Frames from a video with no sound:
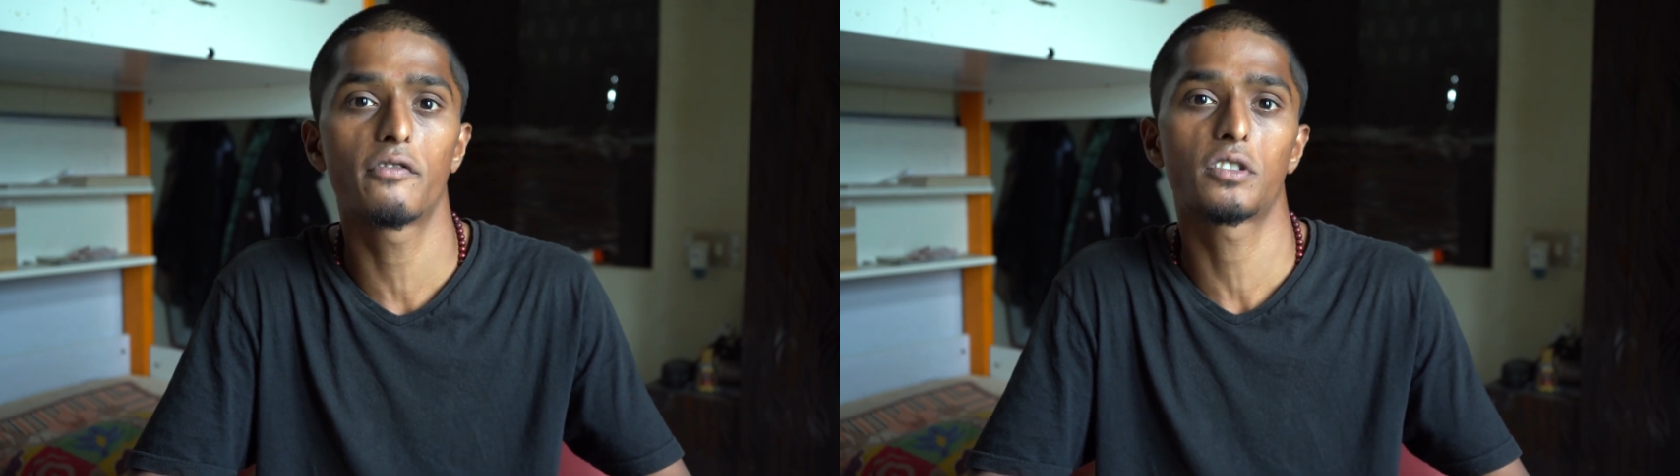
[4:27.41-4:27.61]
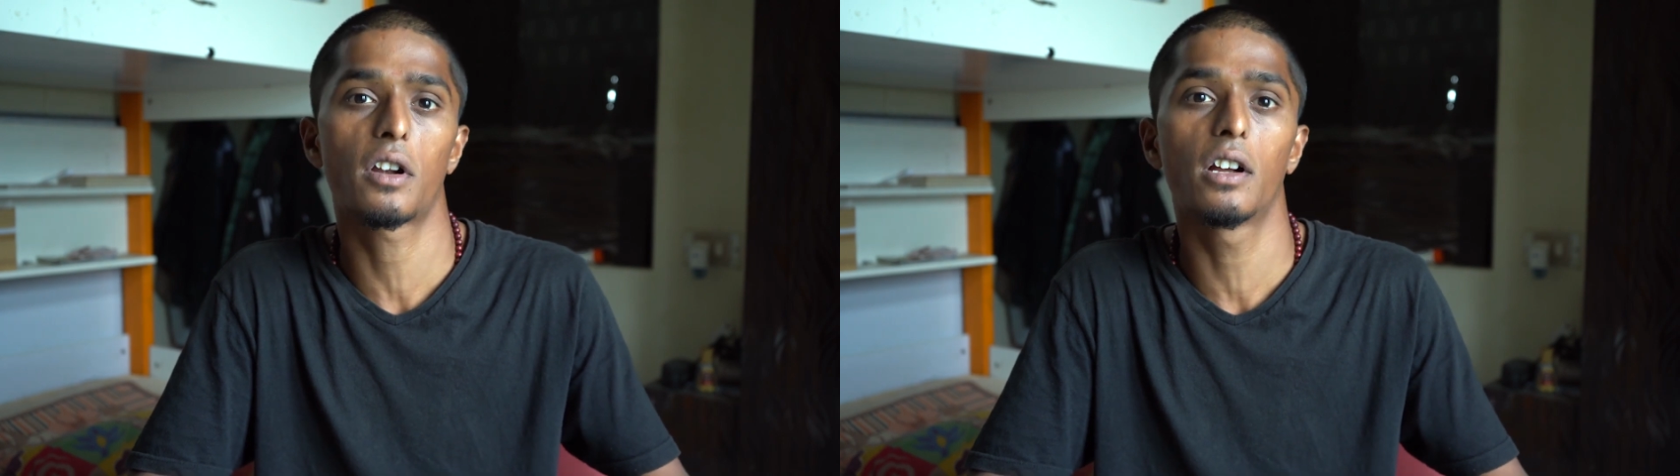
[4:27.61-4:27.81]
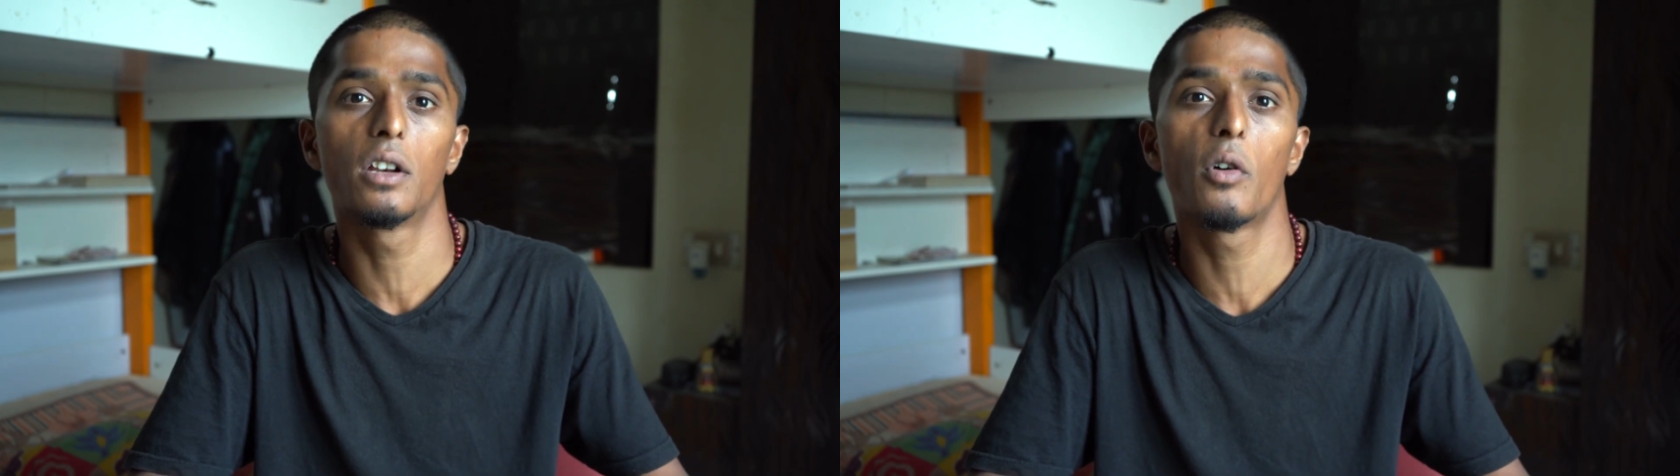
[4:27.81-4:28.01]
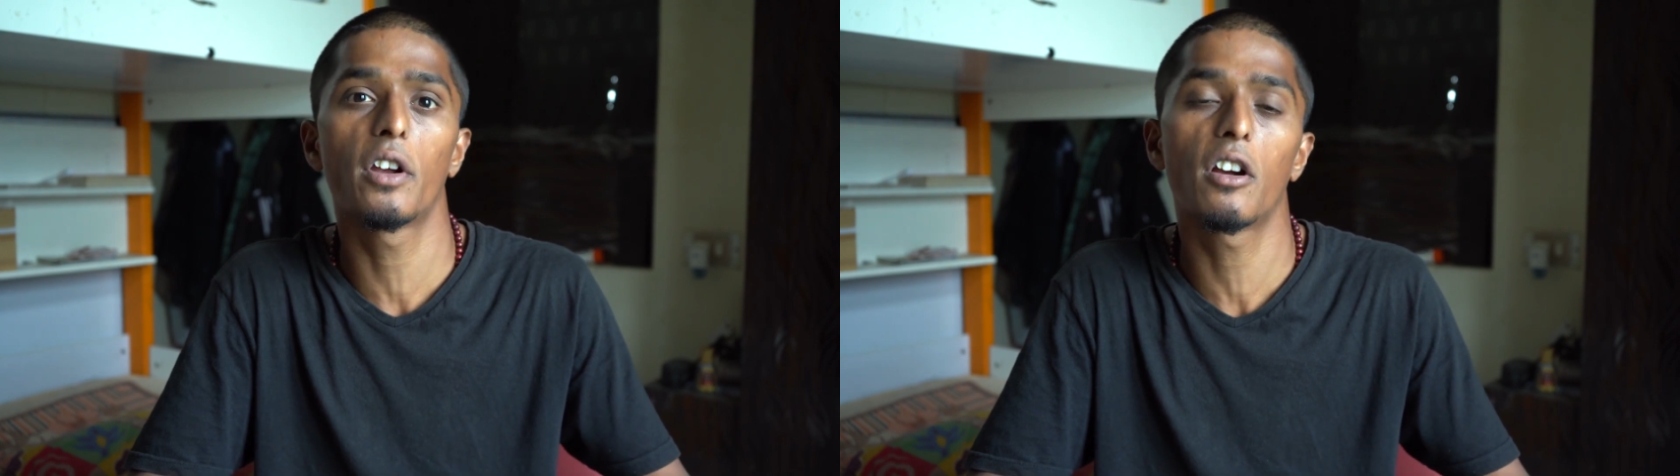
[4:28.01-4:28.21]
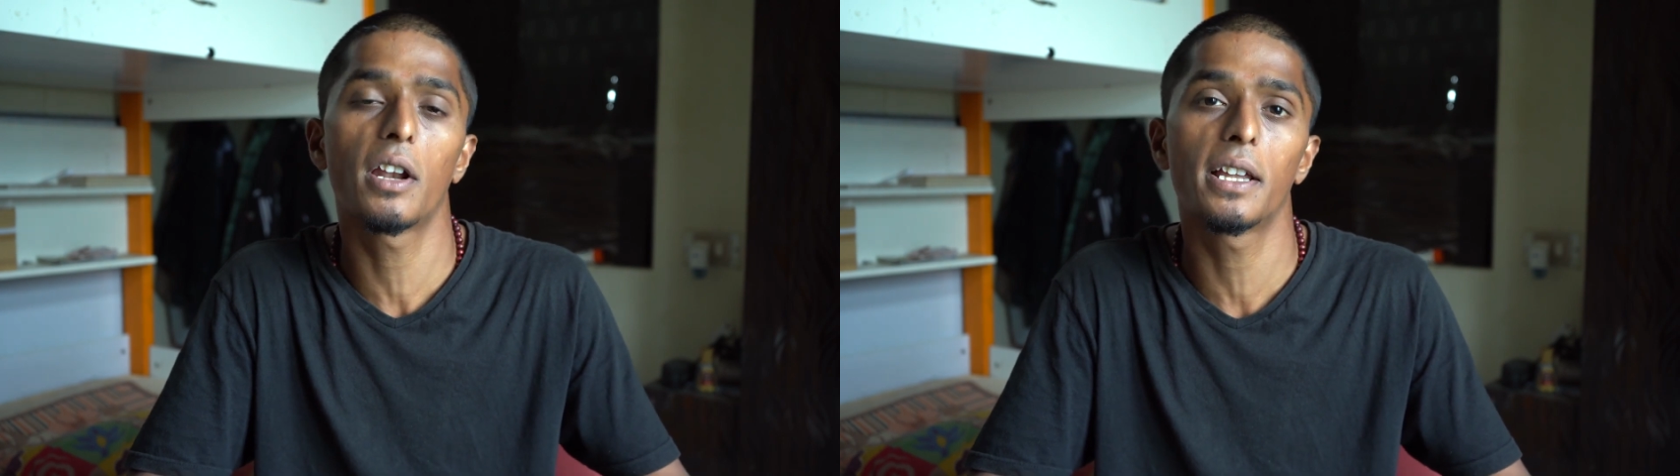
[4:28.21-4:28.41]
of struggle
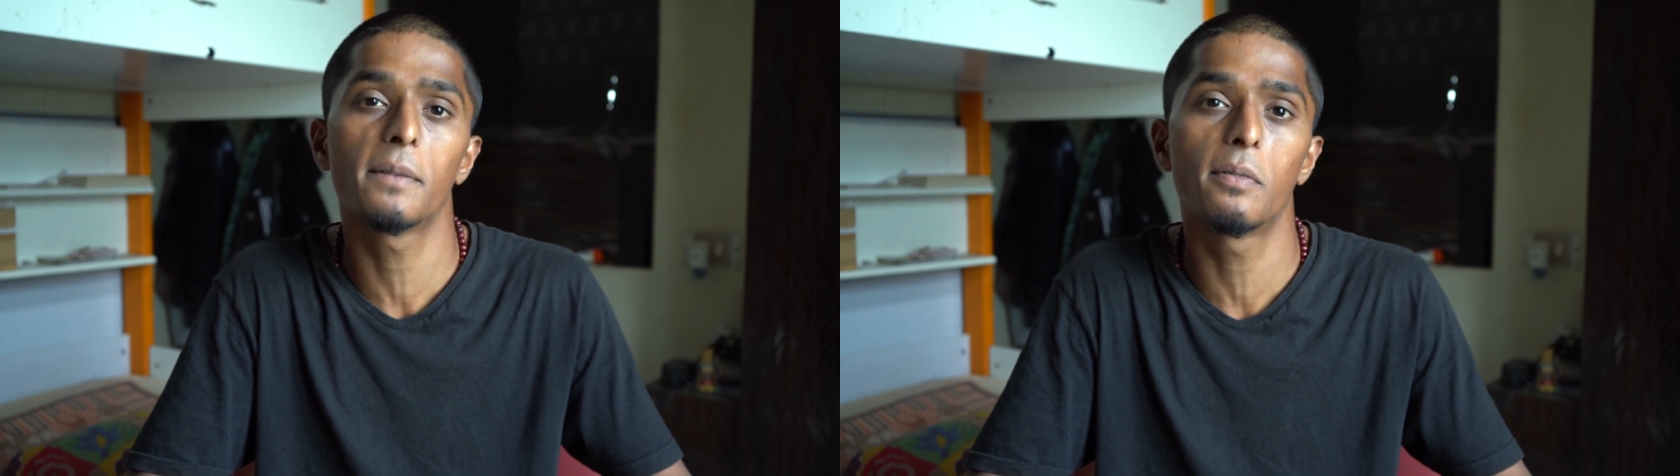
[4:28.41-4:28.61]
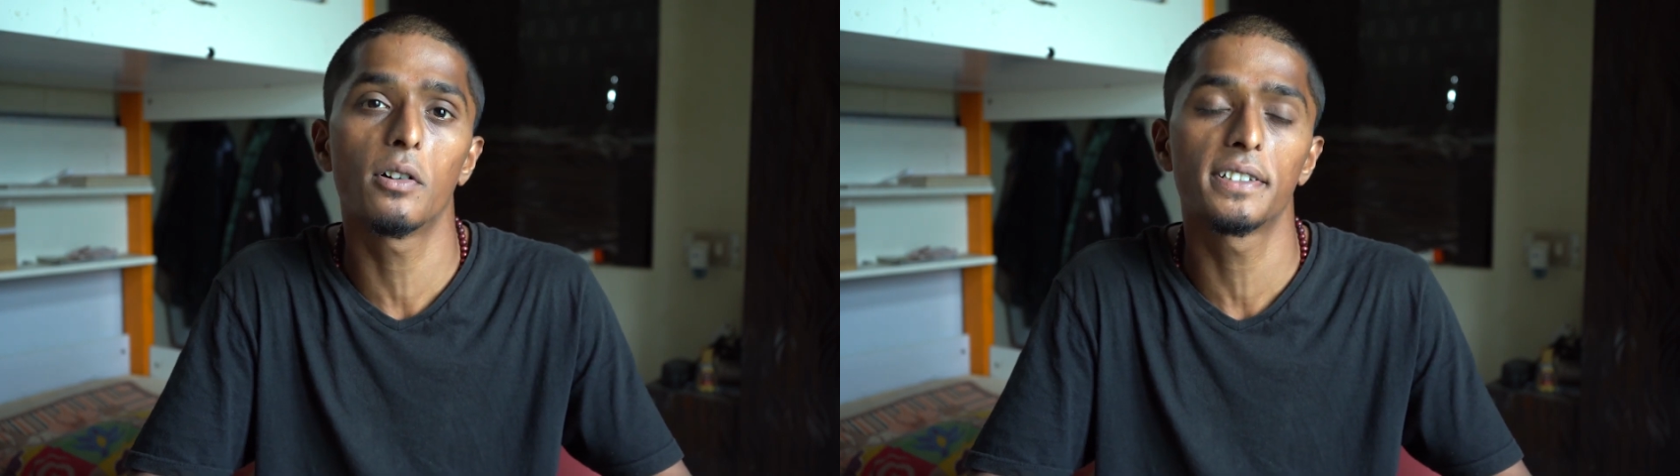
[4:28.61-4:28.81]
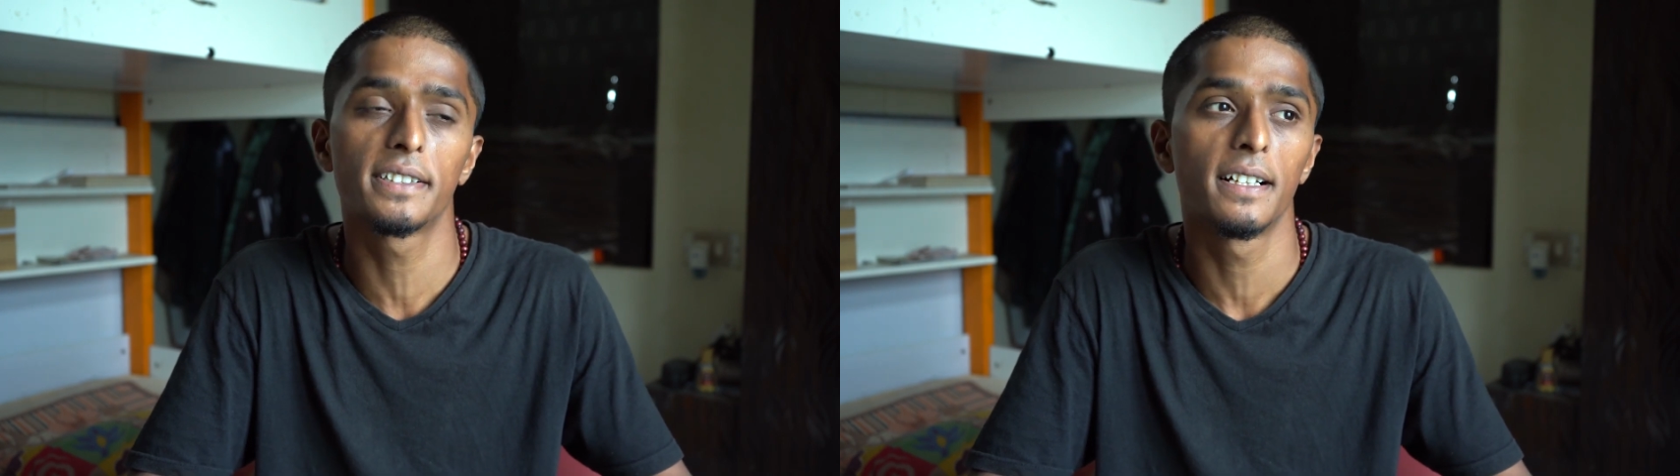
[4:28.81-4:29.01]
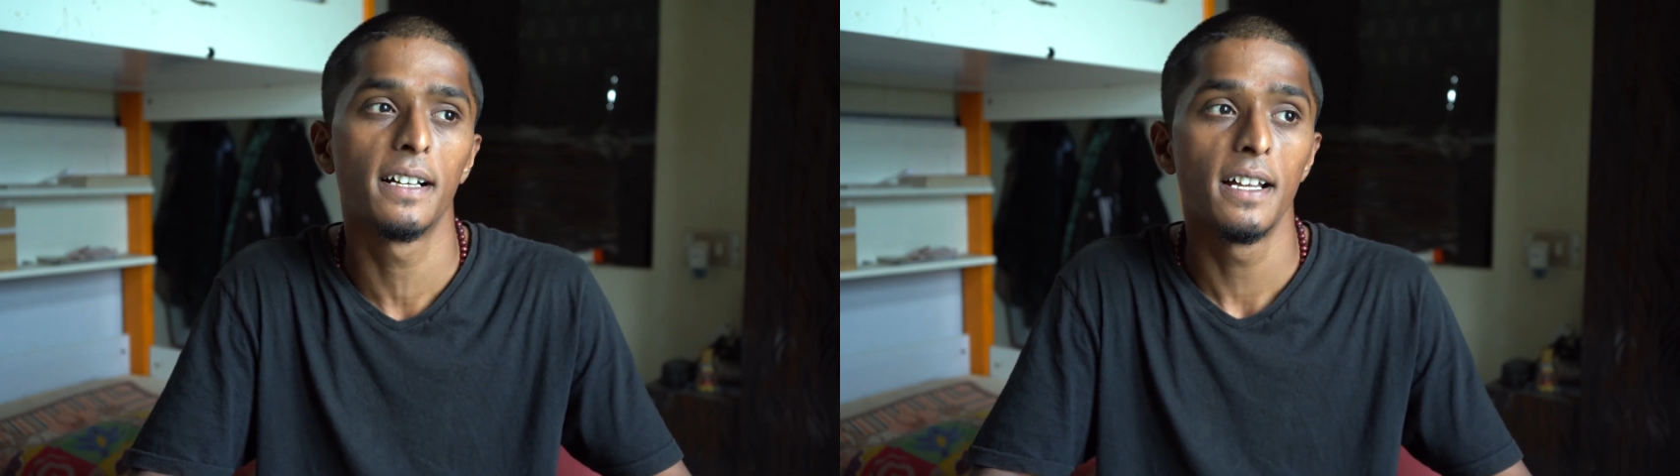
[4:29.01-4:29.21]
going on in the post.